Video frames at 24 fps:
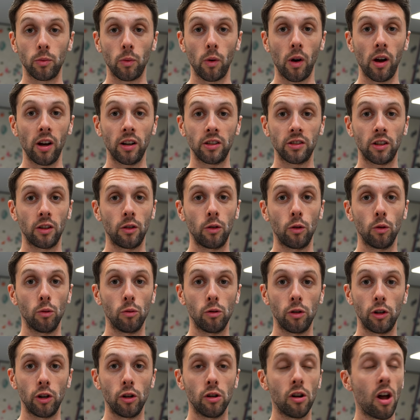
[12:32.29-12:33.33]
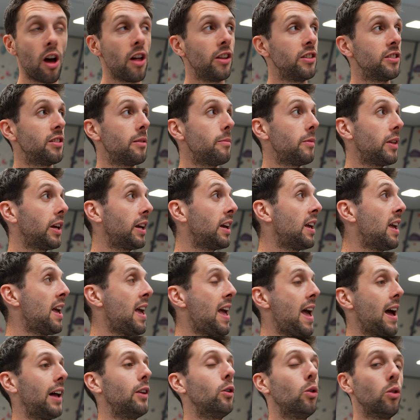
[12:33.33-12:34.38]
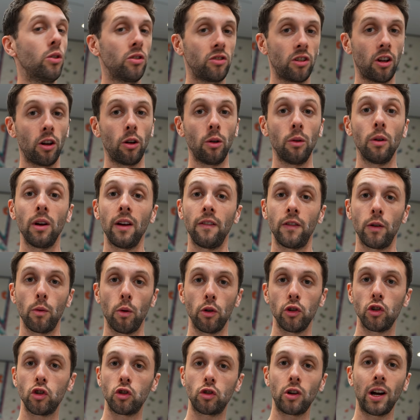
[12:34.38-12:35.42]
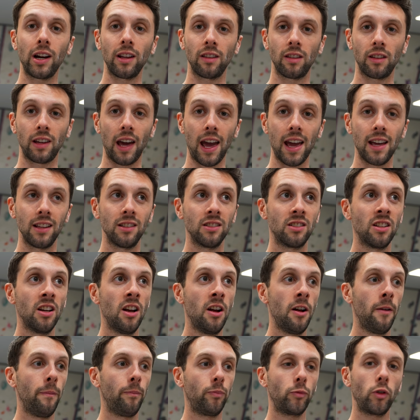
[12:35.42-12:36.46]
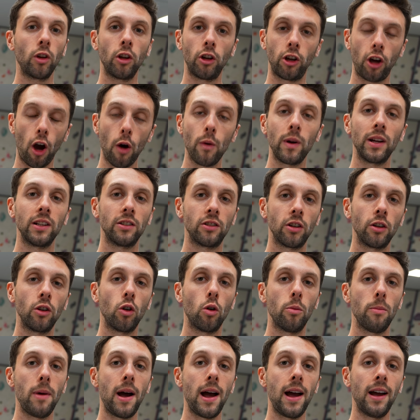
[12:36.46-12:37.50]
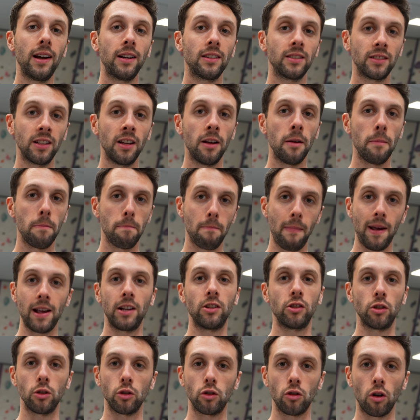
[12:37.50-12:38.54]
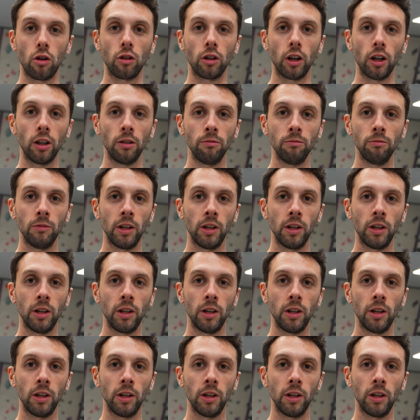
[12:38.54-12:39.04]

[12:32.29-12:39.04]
works, so you learn something. And also, if you want strength gains, going to your max makes you stronger.